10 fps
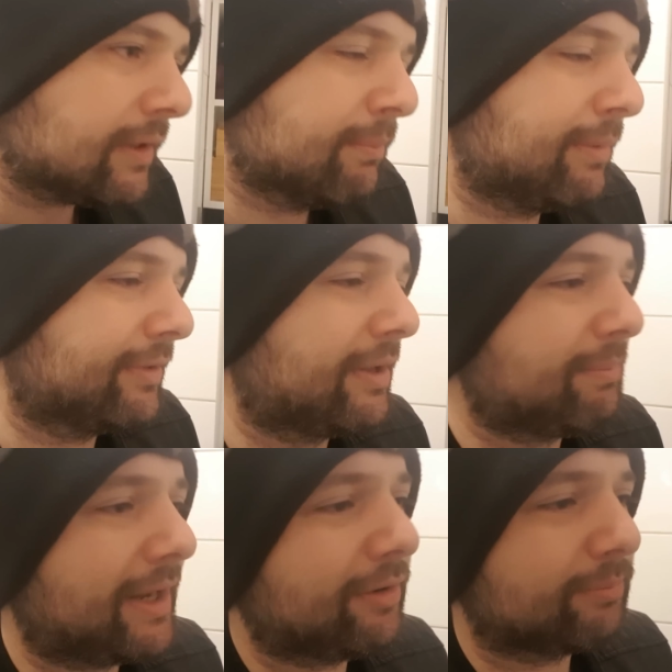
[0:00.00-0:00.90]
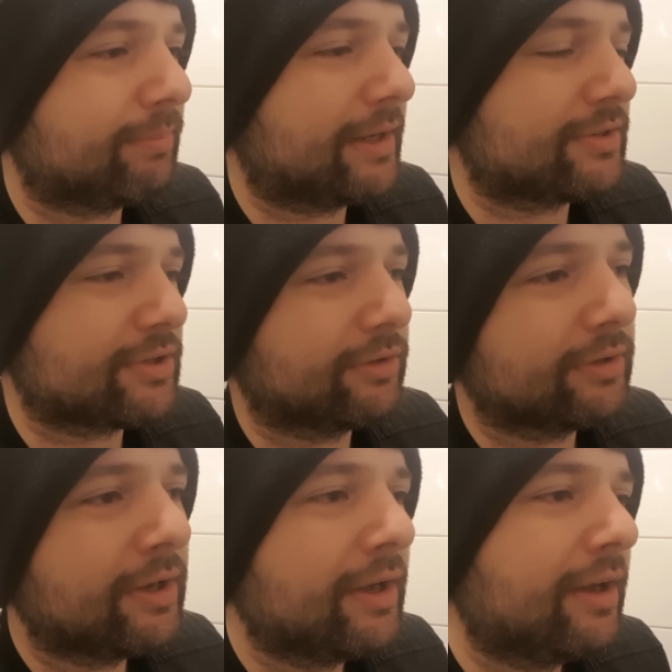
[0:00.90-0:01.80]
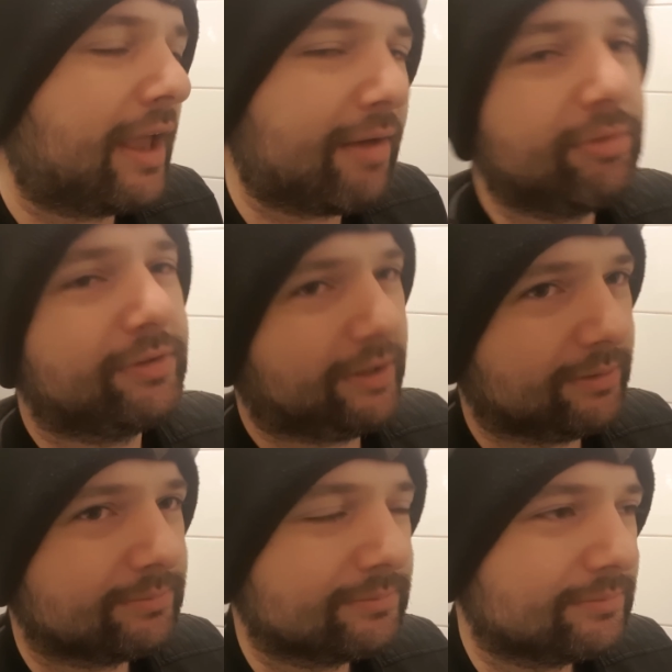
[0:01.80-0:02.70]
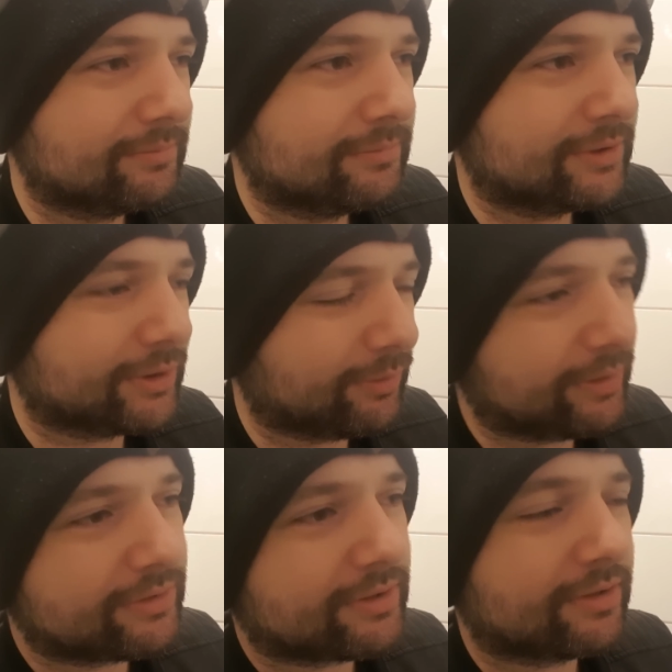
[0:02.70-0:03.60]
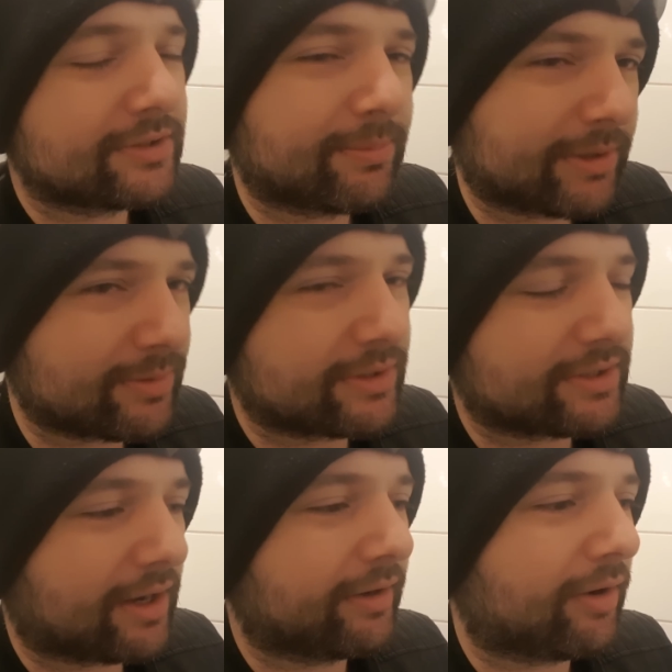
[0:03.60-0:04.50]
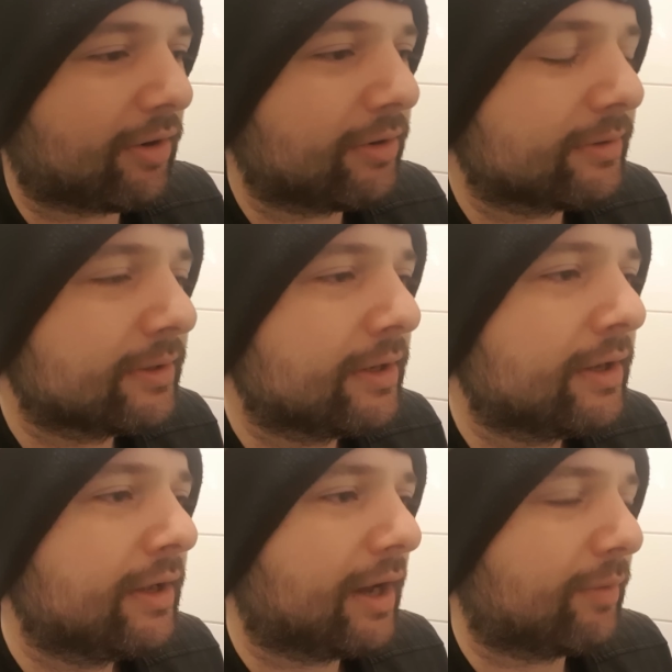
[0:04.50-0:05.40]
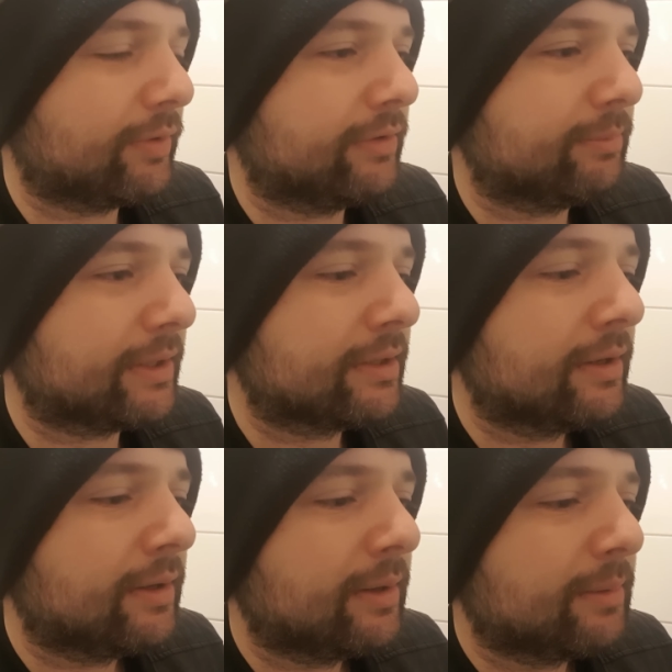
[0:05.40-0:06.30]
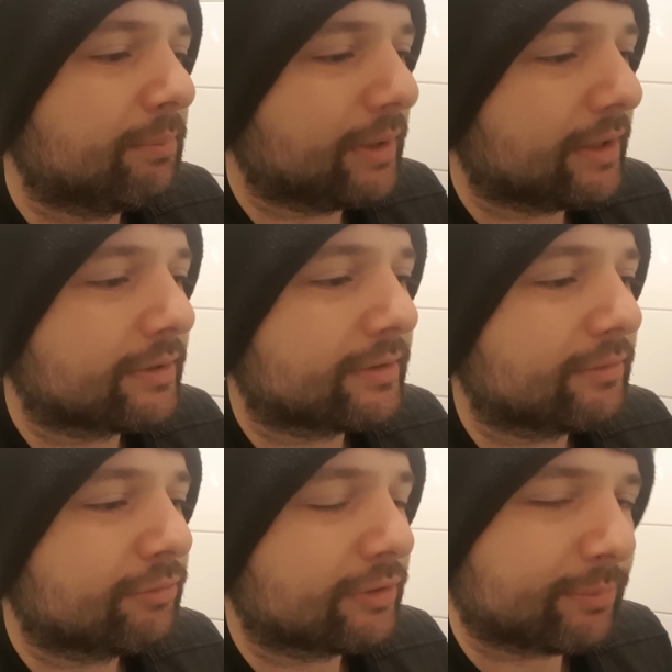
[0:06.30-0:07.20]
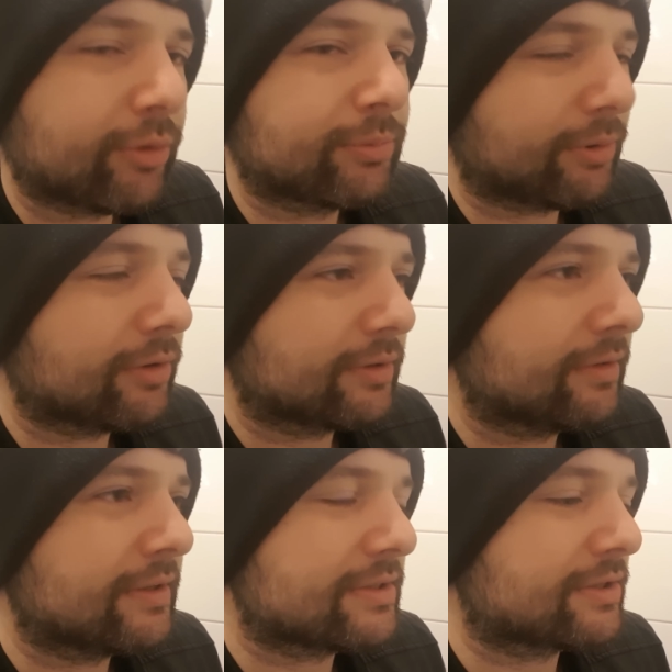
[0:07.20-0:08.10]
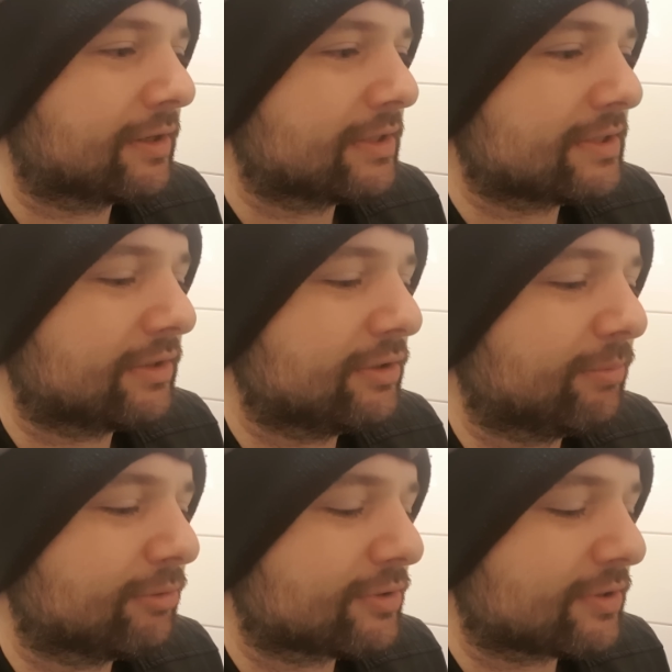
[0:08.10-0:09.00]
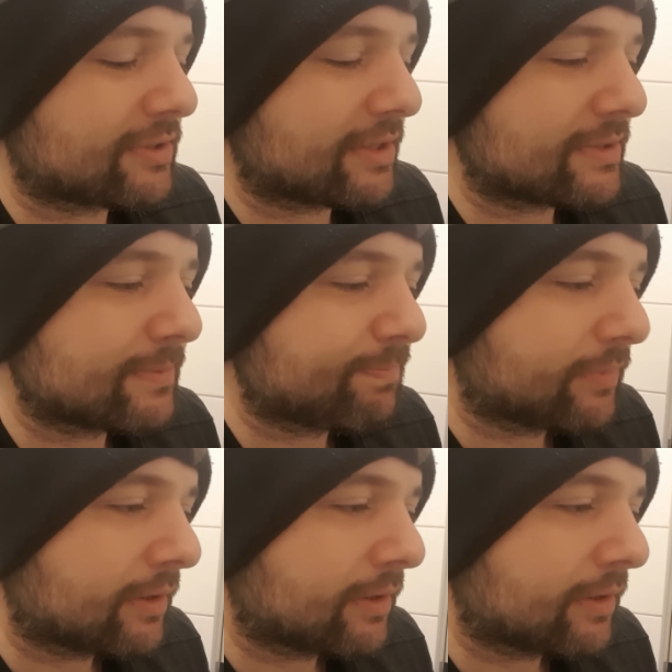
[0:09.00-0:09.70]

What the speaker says: but they may not mention everything. So sometimes it's kind of hard, I will admit. But for the most part, this is going to set you up for success.